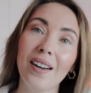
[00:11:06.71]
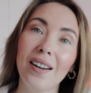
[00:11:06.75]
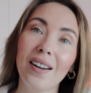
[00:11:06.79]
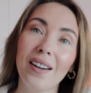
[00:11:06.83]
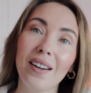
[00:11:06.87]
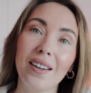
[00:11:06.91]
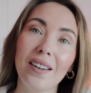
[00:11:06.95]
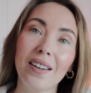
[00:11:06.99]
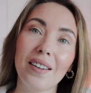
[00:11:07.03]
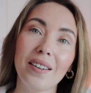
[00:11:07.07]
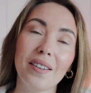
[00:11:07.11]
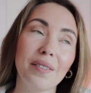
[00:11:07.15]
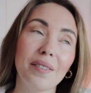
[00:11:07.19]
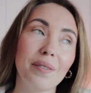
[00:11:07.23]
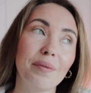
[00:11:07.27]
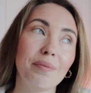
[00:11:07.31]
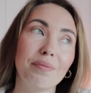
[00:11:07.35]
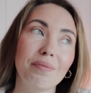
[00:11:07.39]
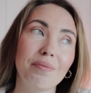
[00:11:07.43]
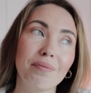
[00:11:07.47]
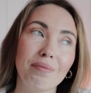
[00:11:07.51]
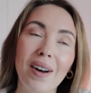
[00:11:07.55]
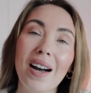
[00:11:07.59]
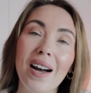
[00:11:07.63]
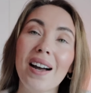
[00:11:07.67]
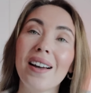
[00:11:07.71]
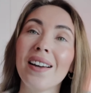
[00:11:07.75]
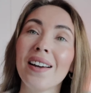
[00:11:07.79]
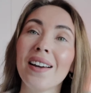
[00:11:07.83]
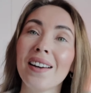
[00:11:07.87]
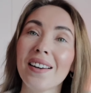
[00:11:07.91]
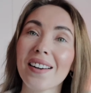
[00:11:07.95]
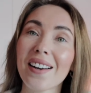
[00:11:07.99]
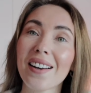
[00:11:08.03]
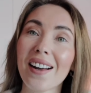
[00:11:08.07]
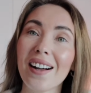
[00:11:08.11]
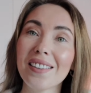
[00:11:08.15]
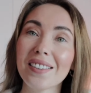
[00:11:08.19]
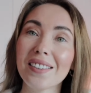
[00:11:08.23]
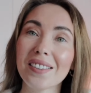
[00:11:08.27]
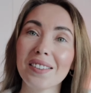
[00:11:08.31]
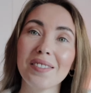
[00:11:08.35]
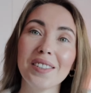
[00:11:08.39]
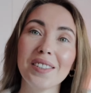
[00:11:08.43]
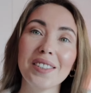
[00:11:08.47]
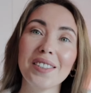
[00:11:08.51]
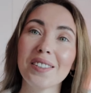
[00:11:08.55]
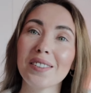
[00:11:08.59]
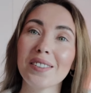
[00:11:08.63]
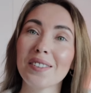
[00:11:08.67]
my hair color
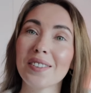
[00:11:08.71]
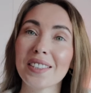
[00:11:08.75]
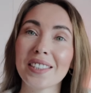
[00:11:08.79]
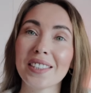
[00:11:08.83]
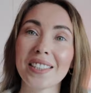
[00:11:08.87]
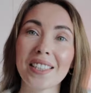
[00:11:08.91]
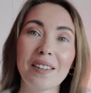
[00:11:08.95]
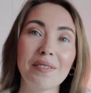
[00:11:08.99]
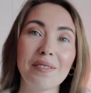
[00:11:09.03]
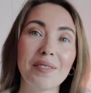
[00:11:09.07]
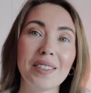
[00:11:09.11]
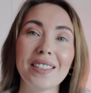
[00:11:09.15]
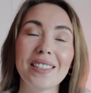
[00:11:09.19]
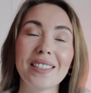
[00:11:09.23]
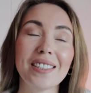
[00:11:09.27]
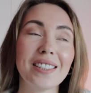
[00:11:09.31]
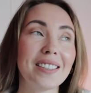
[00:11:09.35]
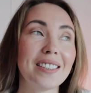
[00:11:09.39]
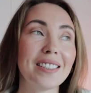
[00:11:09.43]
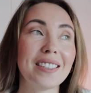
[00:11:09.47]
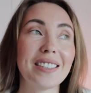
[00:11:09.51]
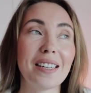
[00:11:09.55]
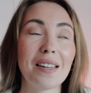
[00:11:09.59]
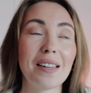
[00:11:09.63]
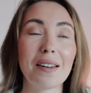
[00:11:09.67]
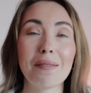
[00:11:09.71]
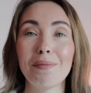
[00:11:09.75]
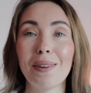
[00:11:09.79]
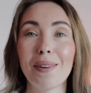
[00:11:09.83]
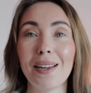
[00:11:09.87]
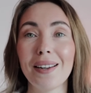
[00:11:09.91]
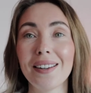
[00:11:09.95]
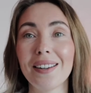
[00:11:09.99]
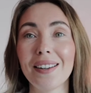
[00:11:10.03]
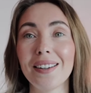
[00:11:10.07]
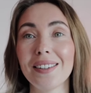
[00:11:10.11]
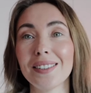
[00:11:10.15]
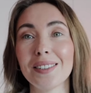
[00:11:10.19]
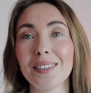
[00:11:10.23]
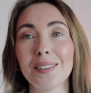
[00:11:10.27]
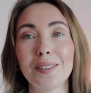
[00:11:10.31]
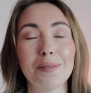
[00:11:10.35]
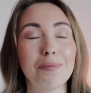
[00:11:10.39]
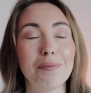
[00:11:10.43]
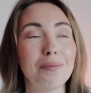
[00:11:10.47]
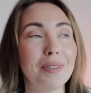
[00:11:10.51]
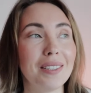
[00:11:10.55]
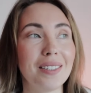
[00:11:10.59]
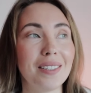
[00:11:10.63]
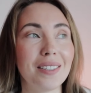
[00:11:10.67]
video for some reasons are mega
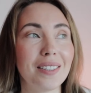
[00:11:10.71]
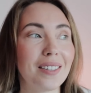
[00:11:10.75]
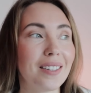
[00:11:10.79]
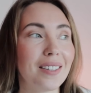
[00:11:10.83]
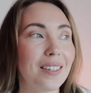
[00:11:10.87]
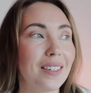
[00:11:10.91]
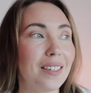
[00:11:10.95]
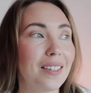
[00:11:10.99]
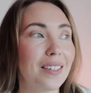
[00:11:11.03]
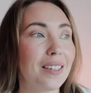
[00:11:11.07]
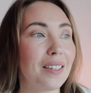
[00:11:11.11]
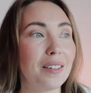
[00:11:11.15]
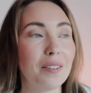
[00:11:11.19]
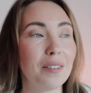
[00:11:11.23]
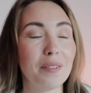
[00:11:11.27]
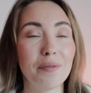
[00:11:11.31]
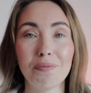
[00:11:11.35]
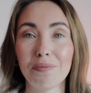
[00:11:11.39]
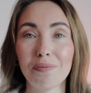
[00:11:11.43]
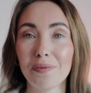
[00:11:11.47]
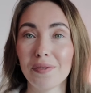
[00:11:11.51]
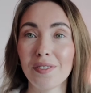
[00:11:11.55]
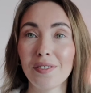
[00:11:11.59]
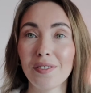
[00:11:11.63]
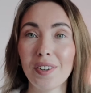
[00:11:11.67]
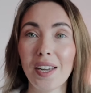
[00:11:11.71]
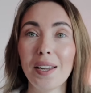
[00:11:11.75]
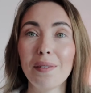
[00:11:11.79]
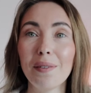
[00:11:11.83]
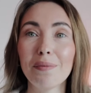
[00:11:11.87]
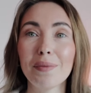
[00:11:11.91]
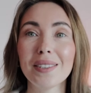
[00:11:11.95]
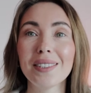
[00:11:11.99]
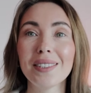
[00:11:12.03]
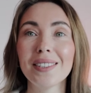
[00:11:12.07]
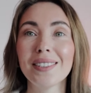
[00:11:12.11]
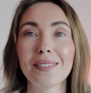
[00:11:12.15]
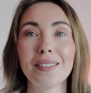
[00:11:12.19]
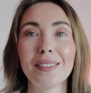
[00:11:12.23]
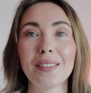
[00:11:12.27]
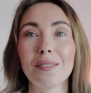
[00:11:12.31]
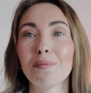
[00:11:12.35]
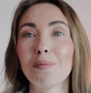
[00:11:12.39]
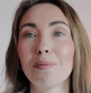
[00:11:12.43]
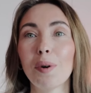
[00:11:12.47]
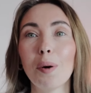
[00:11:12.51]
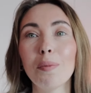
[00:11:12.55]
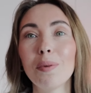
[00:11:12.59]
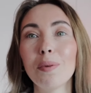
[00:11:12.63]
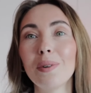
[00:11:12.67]
super famous
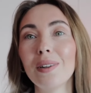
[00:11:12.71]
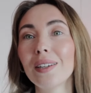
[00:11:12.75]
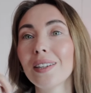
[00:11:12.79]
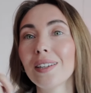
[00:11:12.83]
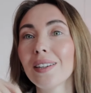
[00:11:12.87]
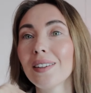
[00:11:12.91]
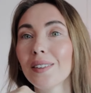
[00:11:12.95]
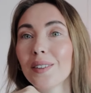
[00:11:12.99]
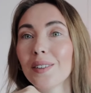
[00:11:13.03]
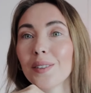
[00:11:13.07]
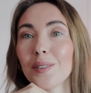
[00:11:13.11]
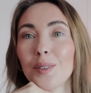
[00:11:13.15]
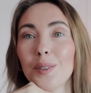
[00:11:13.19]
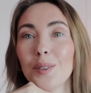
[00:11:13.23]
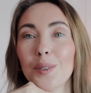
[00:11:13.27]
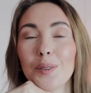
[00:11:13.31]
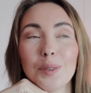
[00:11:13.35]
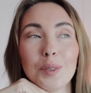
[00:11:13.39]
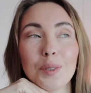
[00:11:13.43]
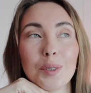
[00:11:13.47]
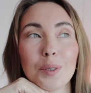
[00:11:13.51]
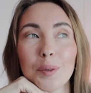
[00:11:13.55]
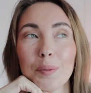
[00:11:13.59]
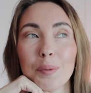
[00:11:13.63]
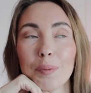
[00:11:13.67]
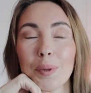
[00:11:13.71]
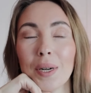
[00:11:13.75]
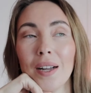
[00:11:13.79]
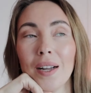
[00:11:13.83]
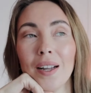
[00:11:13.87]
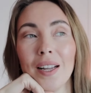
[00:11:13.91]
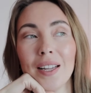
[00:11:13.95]
and popular on YouTube,